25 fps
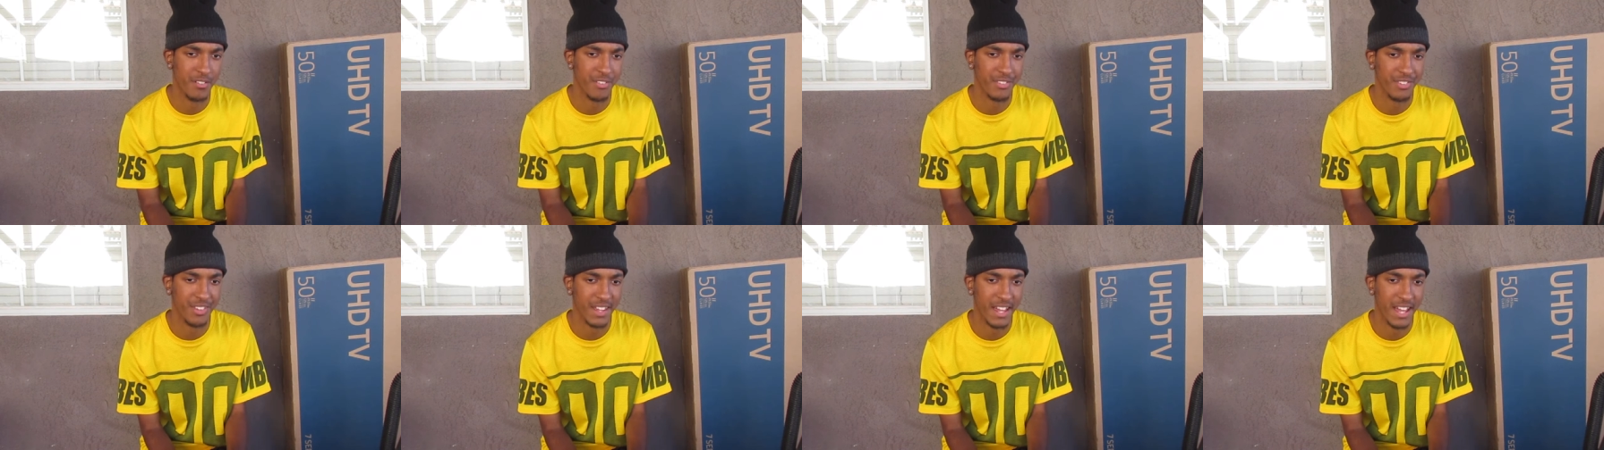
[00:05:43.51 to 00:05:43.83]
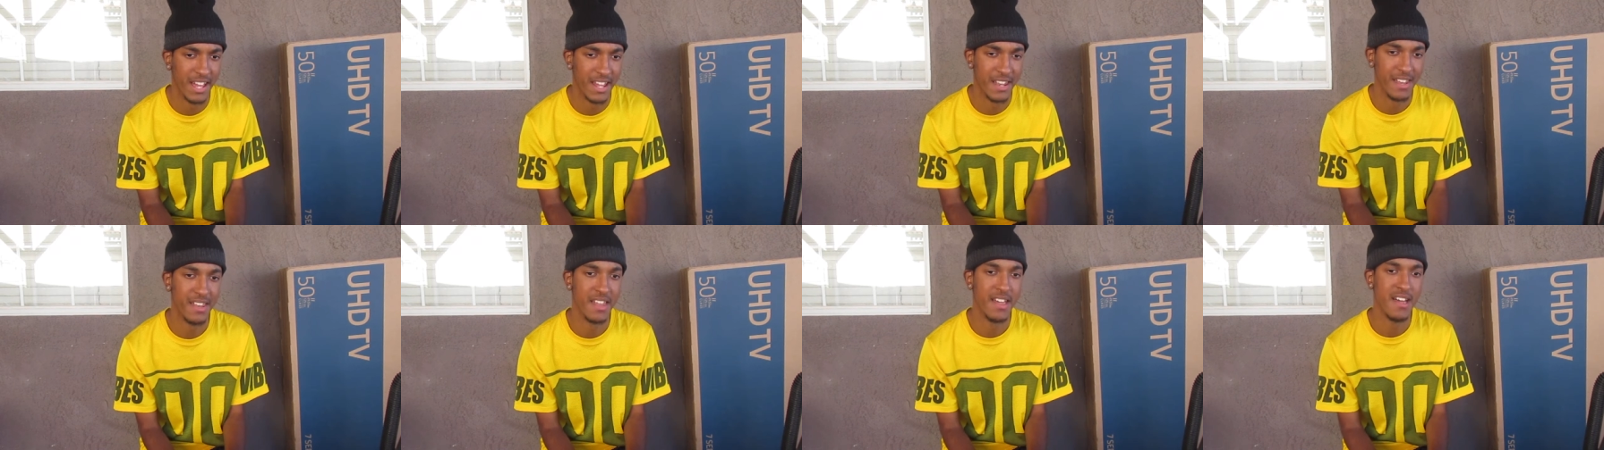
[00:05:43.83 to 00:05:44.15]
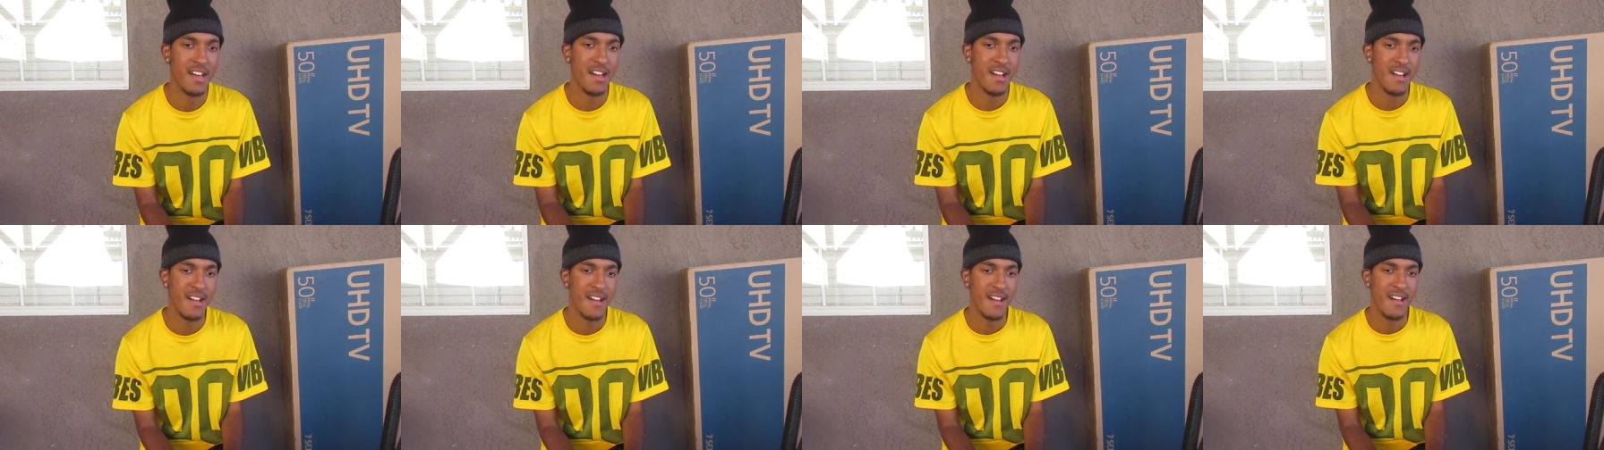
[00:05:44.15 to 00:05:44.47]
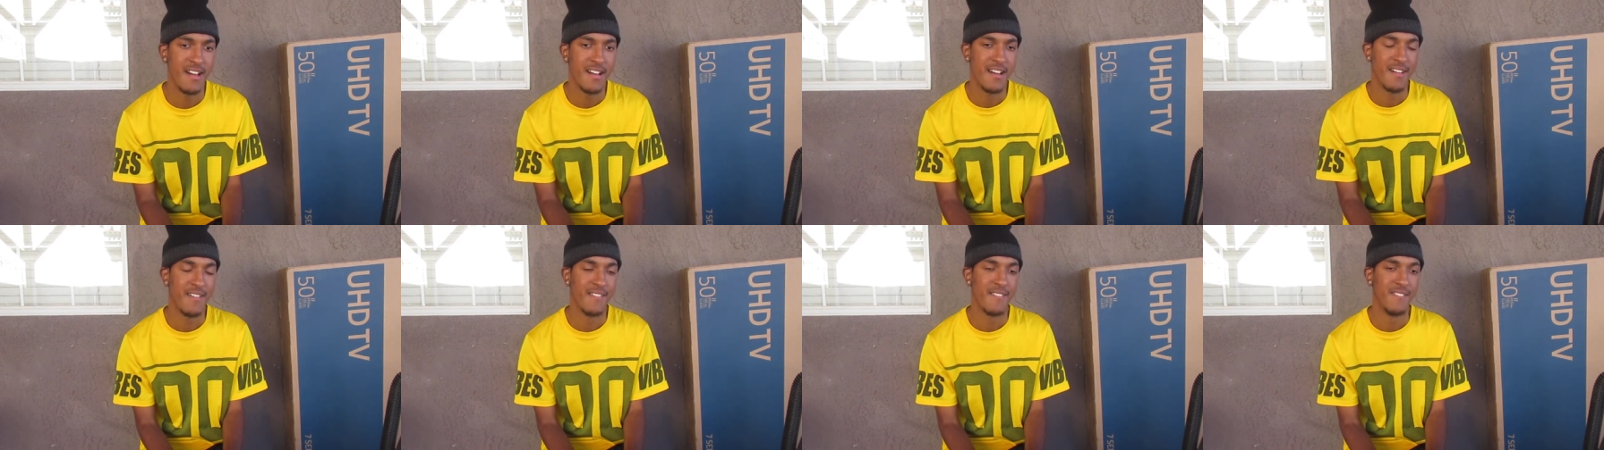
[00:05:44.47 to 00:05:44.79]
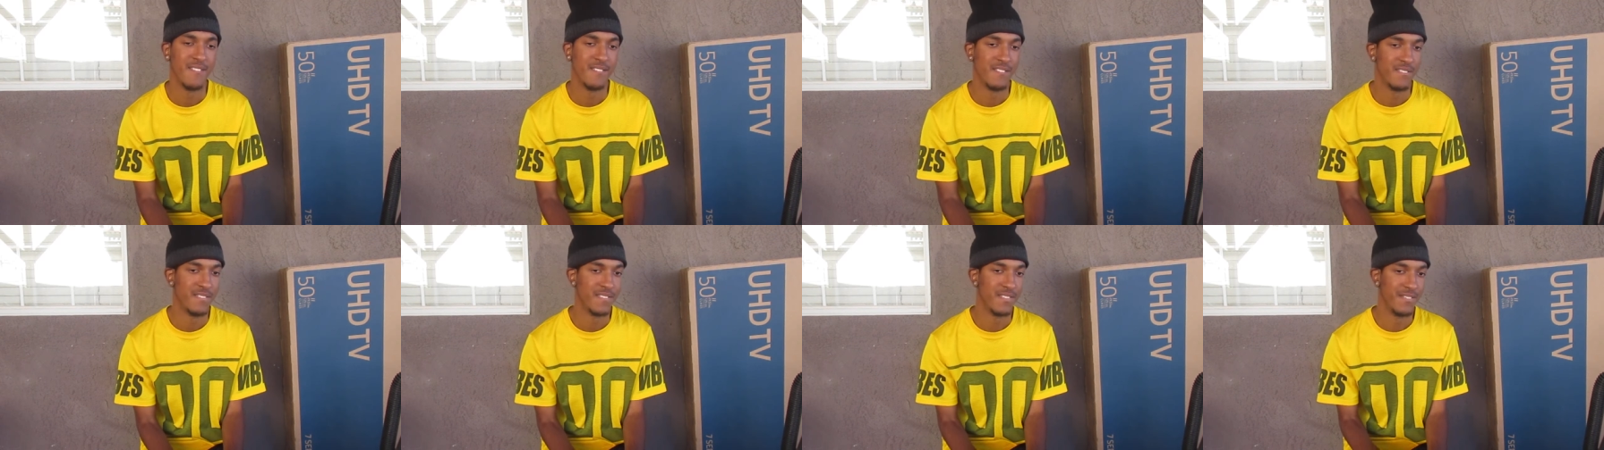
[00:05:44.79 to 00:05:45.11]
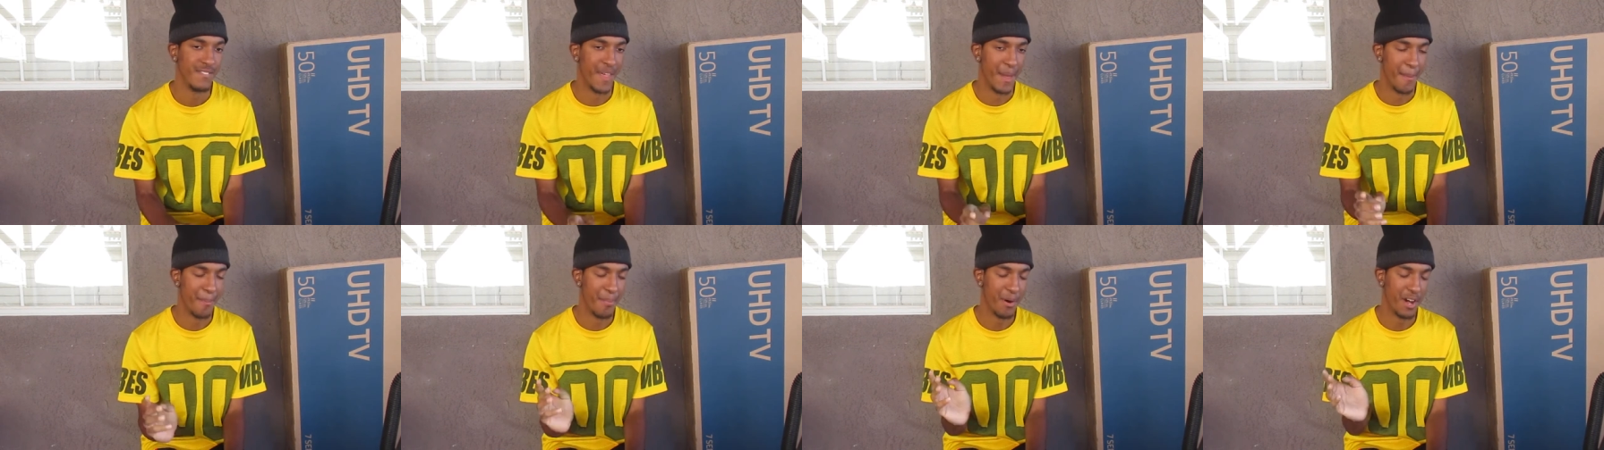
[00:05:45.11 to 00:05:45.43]
I'm saying?
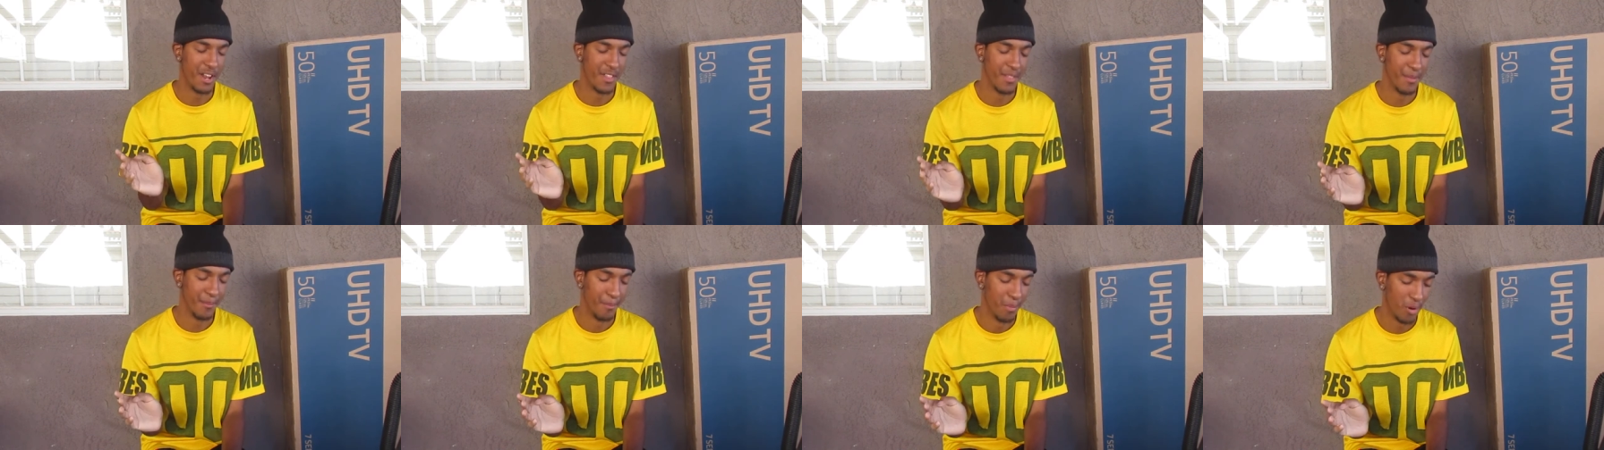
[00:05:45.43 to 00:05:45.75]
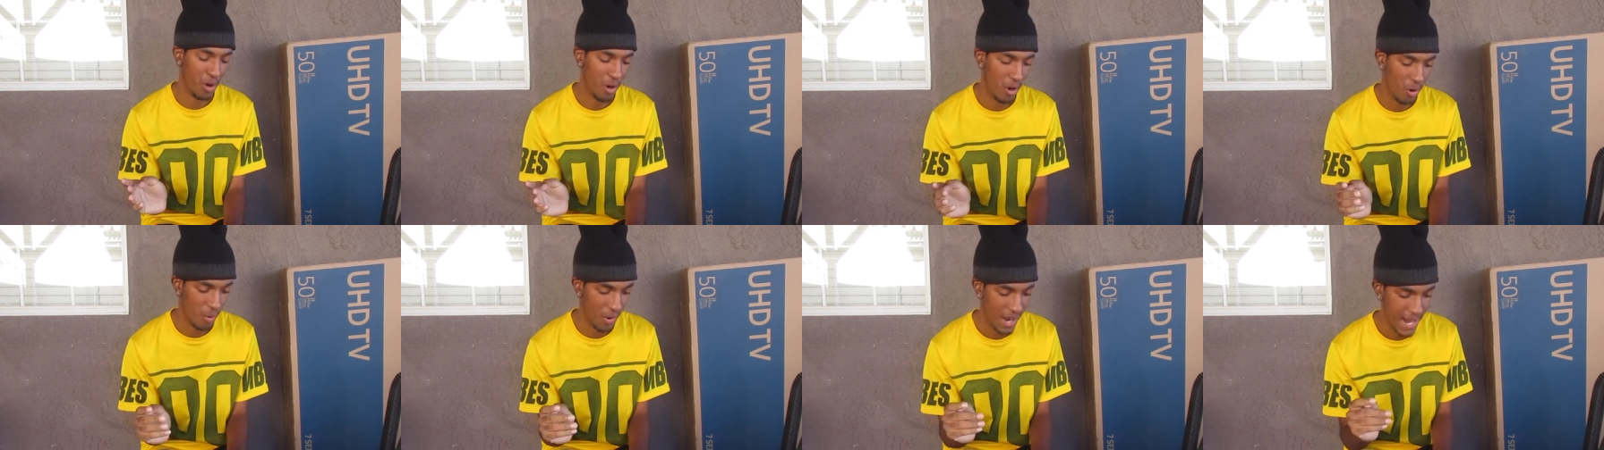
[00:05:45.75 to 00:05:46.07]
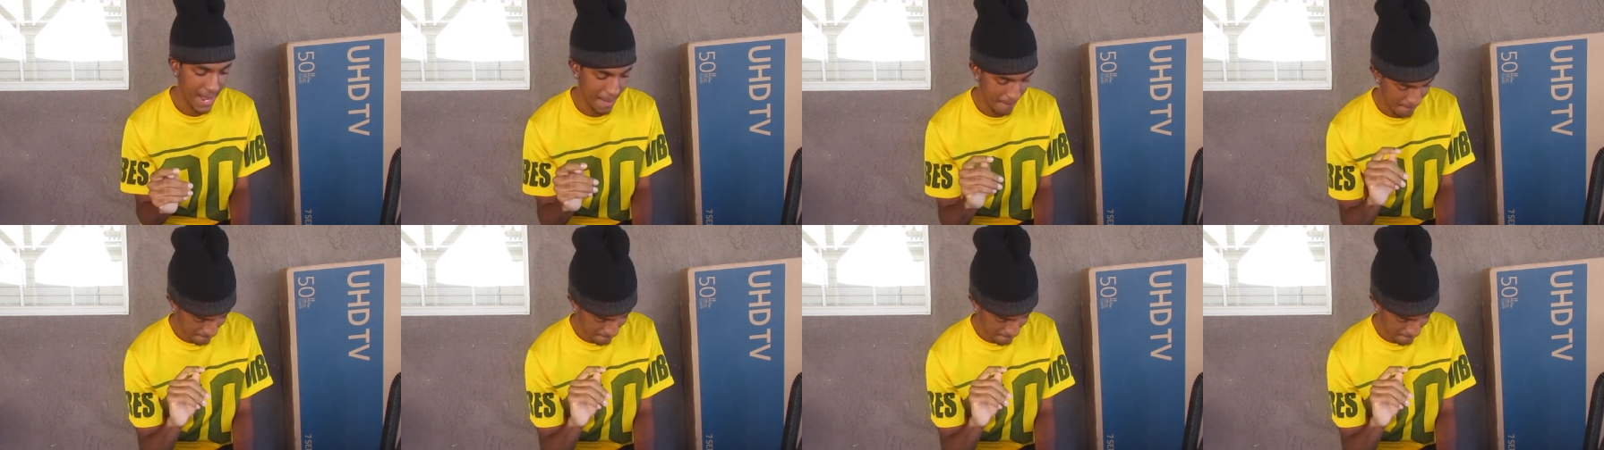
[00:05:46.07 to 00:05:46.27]
They punted the ball, right?